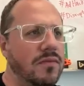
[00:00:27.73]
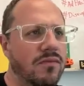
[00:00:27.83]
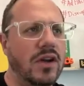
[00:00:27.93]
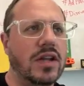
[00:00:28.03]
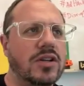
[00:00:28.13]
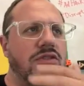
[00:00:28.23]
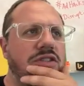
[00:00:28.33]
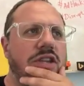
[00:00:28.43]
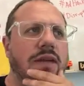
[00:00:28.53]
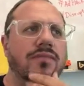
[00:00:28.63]
Very
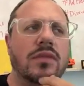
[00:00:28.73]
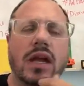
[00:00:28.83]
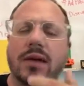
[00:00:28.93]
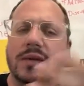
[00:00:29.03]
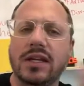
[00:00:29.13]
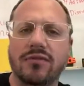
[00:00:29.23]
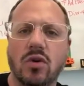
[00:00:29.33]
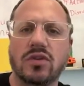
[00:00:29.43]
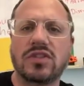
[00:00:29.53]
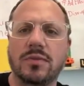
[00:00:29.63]
interesting. I mean, of
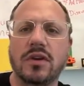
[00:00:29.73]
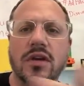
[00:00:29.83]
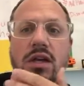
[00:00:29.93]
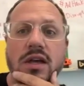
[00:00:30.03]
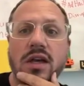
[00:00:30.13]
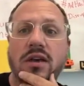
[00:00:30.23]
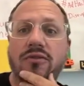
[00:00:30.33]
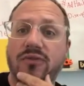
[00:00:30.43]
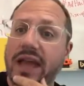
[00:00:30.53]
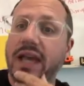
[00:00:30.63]
course, I'm a
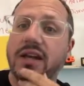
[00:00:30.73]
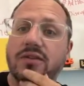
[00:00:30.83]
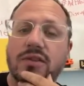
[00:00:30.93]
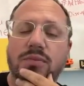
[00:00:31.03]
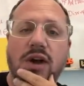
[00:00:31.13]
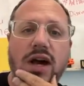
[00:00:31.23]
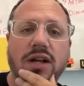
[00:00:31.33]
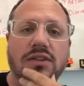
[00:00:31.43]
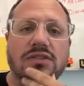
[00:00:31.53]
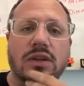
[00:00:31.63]
fan of the
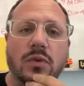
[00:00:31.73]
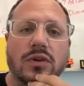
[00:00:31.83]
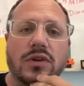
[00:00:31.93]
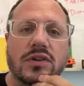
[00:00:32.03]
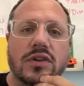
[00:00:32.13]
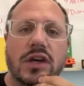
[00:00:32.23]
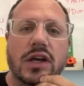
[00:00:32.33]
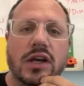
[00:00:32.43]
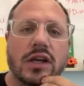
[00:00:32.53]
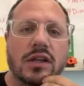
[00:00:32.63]
products. I wouldn't
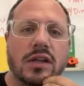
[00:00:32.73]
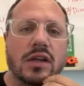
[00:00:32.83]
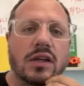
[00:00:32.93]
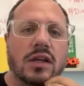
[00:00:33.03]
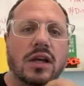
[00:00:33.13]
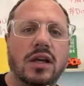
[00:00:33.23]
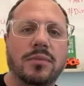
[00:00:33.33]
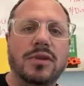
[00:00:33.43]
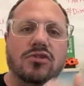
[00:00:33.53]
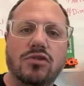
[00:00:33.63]

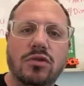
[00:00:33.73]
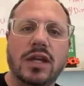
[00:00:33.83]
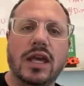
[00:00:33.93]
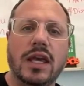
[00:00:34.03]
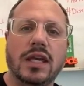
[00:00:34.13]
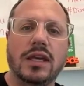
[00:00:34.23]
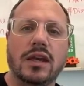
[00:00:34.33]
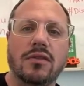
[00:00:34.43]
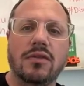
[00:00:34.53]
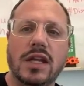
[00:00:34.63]
be shooting a
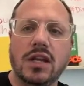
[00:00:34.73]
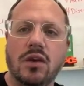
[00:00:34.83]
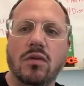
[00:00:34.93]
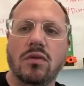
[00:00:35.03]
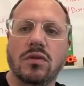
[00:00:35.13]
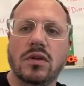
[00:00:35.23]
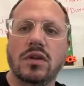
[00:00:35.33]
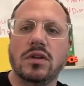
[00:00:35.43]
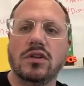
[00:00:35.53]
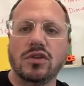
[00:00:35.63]
video
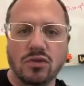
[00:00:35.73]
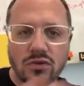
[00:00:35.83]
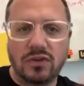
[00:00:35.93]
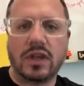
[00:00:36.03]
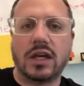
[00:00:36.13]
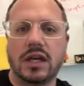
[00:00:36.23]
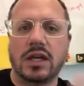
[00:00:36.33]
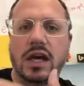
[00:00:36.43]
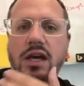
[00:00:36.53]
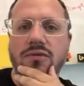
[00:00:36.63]
using
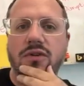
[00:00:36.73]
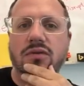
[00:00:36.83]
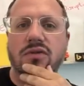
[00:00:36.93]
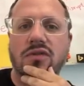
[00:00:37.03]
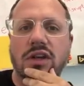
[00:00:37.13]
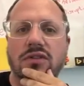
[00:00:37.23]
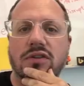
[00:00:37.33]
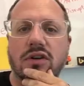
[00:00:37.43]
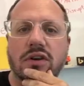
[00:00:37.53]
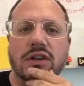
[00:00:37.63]
an iPhone 6
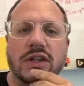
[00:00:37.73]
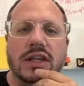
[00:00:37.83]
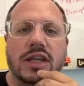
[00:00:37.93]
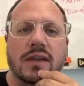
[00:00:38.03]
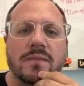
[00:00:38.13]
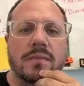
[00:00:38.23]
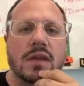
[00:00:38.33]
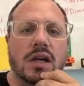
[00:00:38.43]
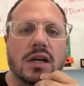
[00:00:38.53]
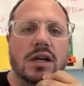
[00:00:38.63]
currently
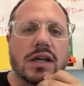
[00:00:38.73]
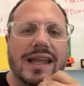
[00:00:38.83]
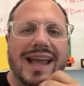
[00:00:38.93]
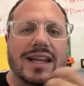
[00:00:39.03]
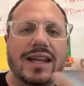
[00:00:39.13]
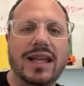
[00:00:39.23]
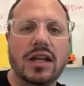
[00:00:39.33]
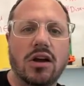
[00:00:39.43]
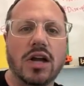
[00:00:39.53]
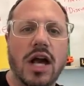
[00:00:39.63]
and editing
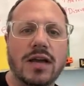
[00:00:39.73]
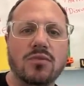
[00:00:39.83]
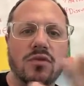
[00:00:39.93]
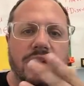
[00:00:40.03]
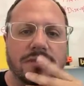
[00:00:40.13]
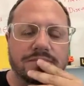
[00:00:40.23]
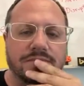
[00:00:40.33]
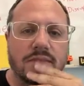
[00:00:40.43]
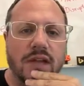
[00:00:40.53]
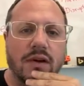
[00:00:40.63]
it on iMovie
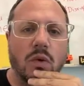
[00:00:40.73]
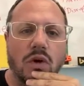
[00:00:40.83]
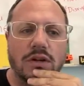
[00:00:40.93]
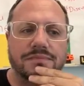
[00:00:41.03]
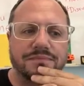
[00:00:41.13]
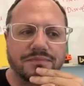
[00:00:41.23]
if I weren't.